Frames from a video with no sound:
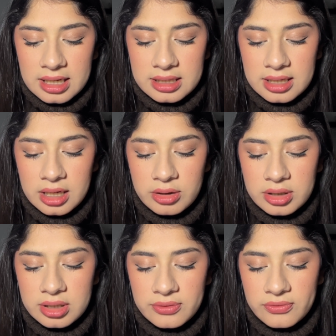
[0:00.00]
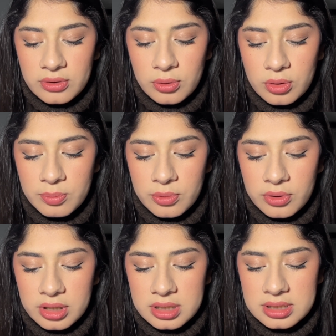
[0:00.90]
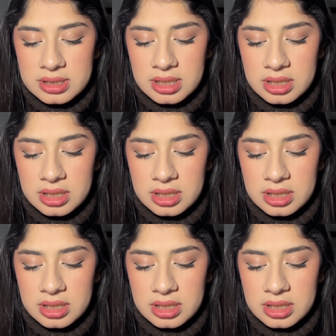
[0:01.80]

down in the floorboards,